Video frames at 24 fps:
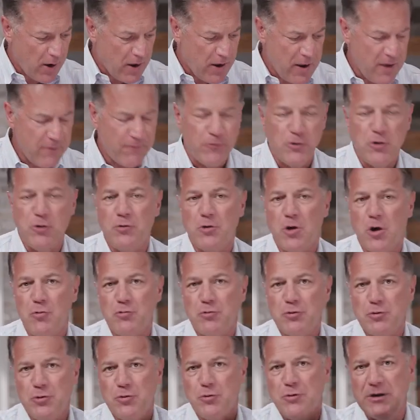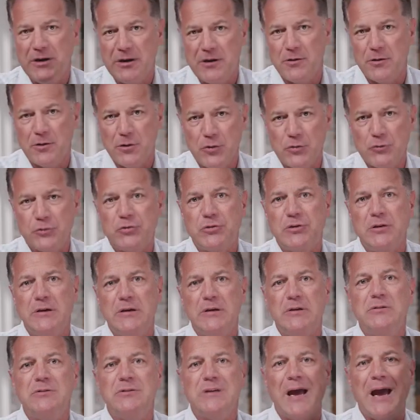If you don't do any of those
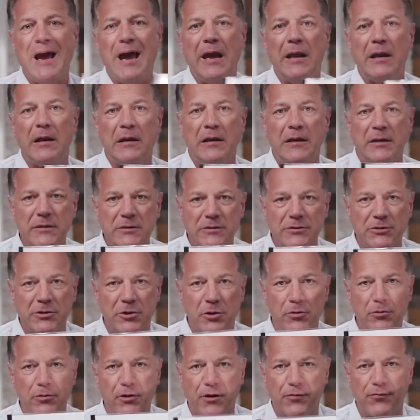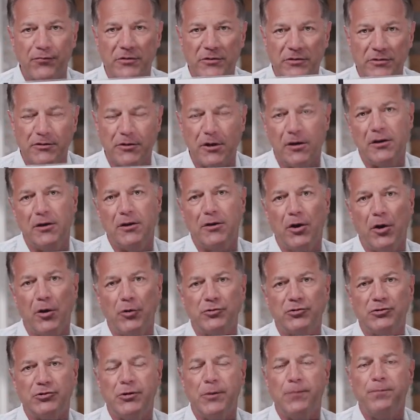things, at least go get the study
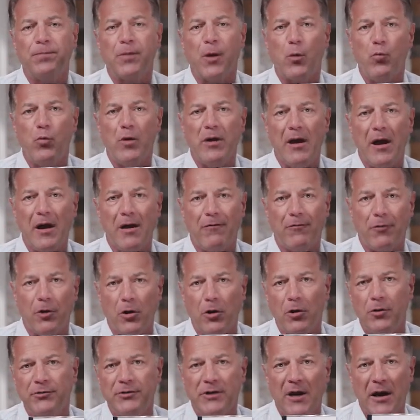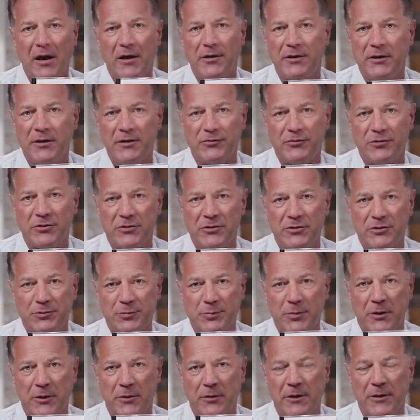notes. We have all 9 gifts of the
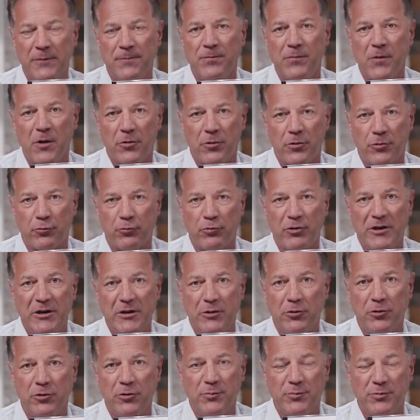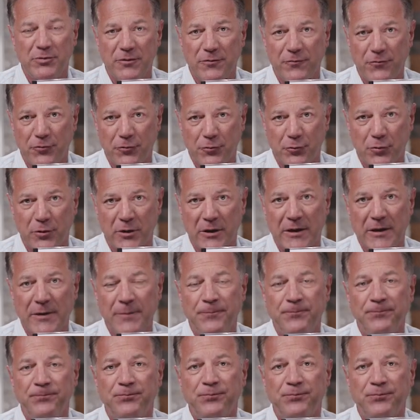Spirit, 3 groups of 3,